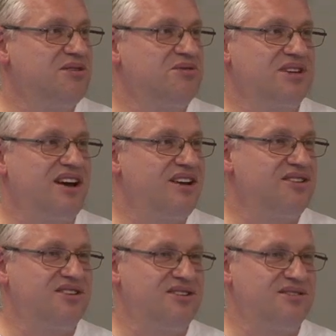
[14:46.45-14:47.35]
could
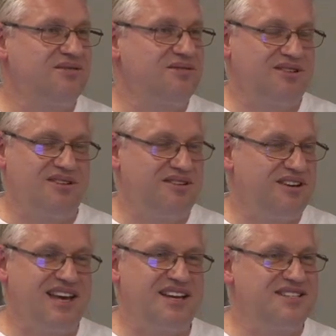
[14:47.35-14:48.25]
either
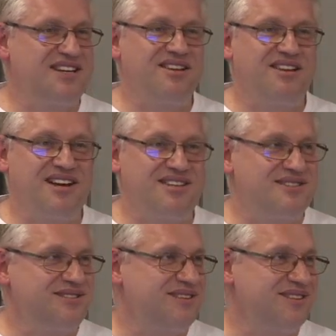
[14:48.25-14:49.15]
uh, hex
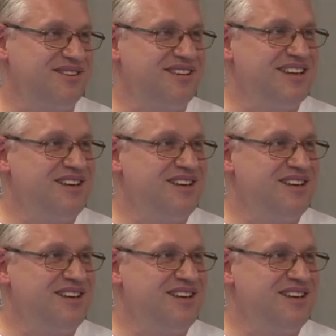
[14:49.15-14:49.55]
analyze uh,